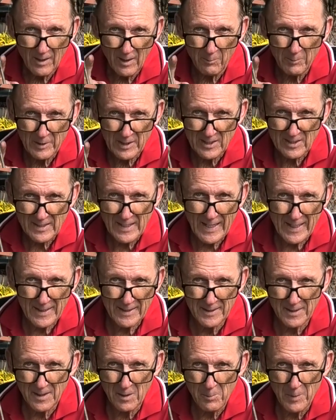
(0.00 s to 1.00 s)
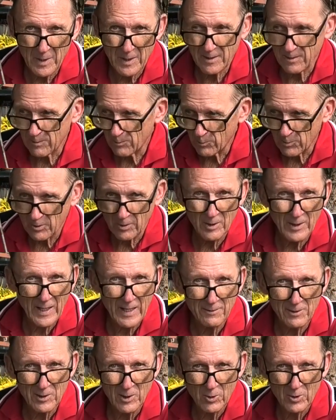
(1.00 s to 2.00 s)
I'm going to start it in a minute and we'll
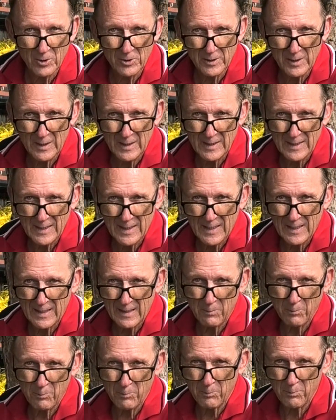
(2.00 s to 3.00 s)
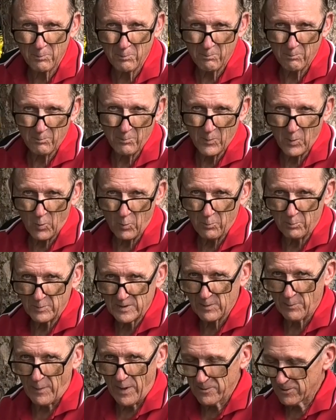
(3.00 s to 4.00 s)
have a look at the
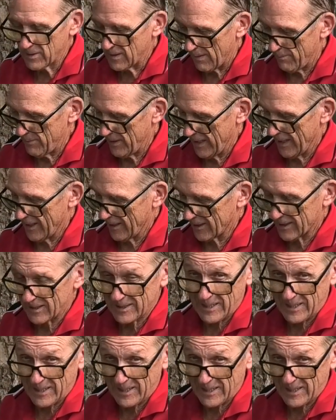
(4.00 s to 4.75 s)
smoke coming out of the